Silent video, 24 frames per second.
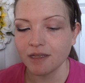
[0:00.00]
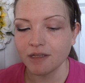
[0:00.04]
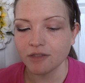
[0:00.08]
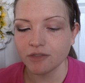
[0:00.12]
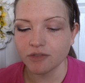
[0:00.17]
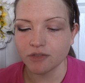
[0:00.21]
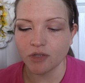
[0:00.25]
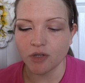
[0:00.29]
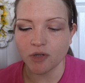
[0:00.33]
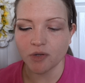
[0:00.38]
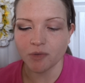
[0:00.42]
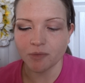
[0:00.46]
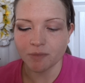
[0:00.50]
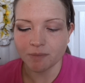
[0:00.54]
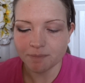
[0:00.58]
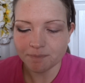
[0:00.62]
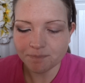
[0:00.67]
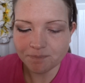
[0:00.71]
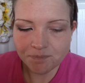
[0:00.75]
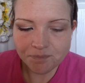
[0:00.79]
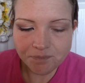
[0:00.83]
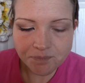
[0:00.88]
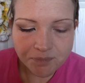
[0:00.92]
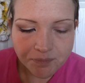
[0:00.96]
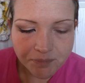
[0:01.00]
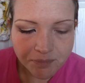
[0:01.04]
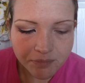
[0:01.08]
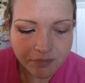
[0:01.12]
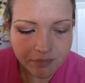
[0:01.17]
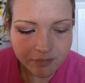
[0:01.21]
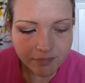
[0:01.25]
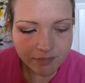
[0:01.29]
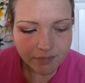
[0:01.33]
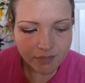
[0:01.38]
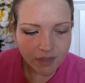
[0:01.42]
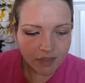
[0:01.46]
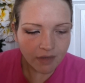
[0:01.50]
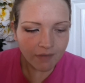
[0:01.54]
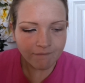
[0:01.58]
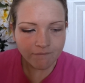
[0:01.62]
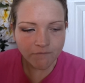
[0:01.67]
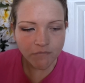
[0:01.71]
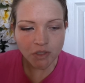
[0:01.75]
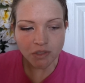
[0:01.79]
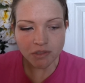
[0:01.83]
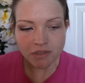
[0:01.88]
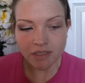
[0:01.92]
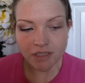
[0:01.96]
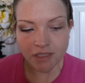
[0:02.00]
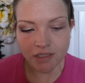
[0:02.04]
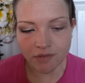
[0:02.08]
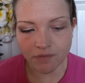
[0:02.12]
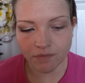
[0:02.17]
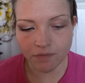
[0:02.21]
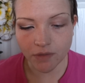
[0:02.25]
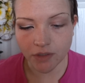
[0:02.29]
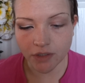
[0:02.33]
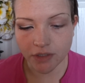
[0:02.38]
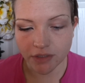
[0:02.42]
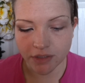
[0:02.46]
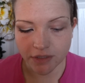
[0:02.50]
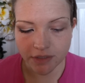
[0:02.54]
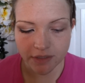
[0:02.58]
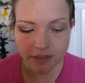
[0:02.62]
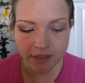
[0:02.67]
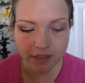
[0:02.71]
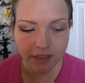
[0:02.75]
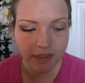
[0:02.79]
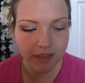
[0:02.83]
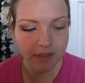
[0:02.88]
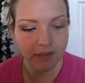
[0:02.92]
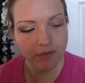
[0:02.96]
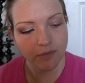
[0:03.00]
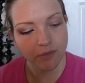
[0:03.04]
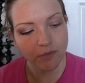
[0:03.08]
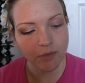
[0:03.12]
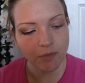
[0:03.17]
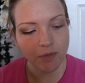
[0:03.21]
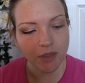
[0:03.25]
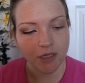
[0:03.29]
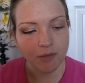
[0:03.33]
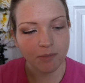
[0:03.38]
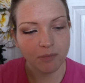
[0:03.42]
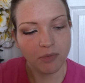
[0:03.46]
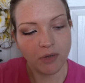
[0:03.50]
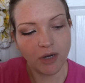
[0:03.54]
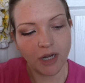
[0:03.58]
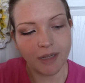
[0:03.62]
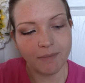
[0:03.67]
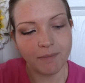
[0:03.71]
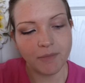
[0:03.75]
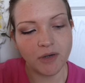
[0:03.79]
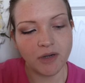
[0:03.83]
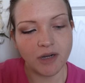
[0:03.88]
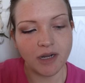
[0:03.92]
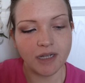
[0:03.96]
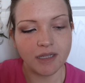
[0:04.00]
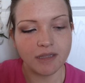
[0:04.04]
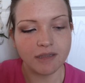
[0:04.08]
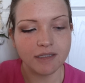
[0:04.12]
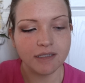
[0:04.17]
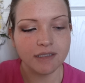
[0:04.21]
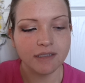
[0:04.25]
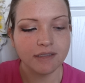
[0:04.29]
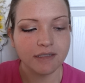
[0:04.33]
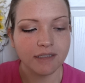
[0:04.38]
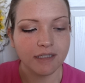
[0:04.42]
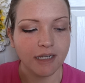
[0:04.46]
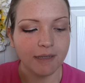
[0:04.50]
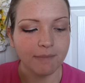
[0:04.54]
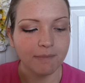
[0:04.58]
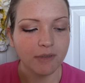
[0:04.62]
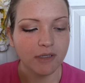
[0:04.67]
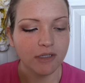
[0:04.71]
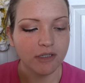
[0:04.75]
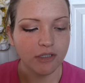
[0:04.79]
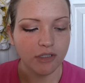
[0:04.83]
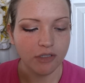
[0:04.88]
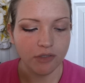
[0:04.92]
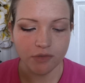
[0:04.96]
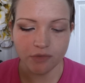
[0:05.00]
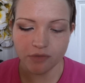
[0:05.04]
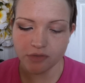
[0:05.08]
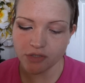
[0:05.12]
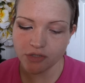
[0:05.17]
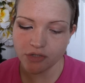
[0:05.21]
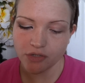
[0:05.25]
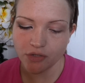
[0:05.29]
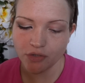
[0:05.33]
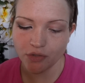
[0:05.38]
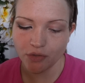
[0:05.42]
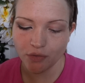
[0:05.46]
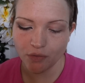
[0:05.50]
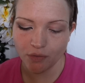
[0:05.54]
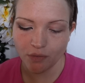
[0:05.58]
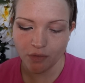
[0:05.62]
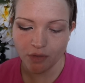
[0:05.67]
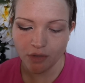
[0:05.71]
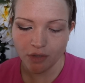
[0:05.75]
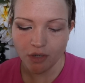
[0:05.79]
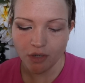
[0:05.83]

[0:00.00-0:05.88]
So first things first, we want to prime our eyelids, and I'm going to use the new